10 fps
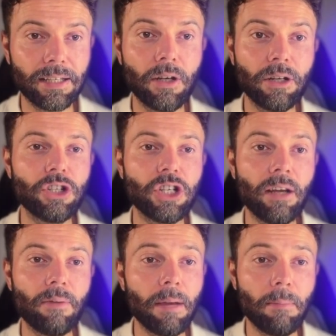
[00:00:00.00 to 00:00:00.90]
going to
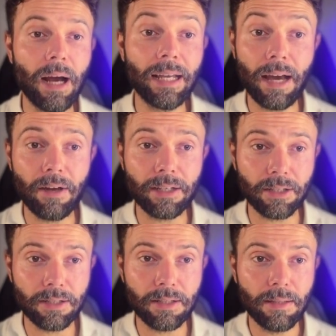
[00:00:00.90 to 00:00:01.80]
generate my
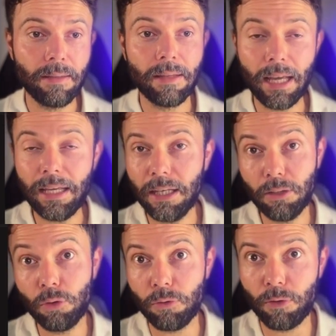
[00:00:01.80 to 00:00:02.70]
characters. And here
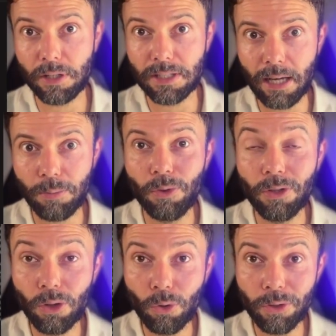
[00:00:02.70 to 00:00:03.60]
too, for example,
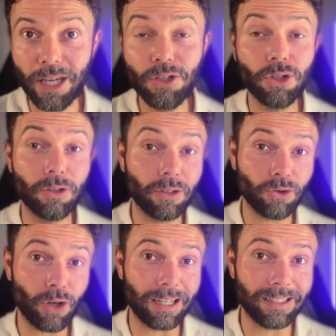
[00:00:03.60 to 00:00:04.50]
the location, the
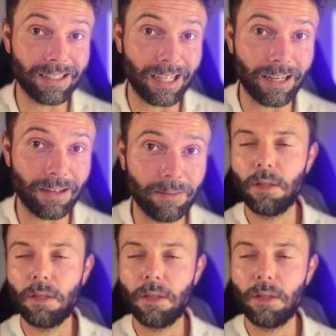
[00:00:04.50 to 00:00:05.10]
dragon's lair.